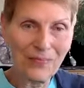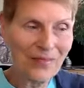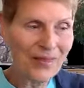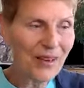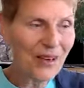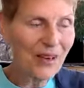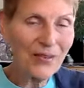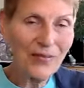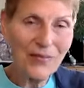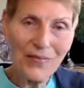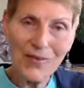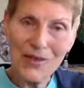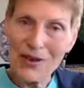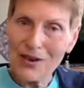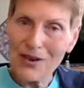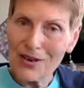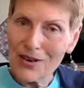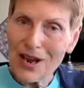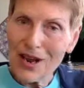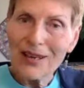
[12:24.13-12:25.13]
They're
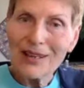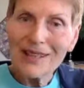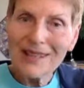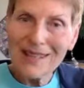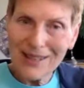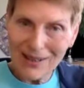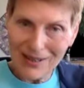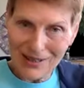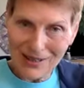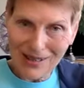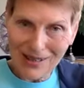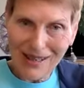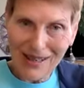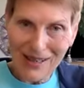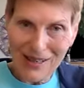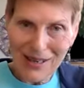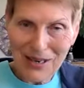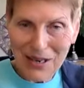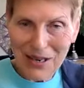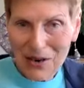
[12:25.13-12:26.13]
youngsters
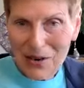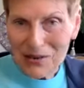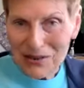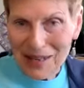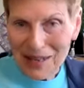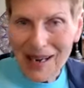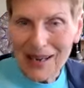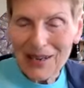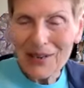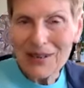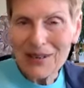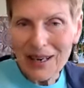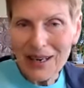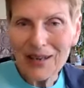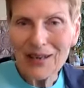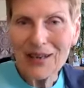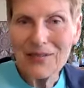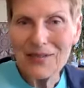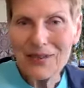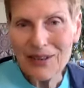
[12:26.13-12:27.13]
here, take good
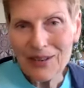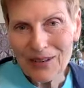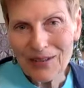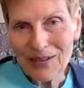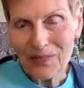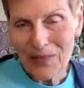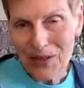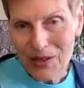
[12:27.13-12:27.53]
care of your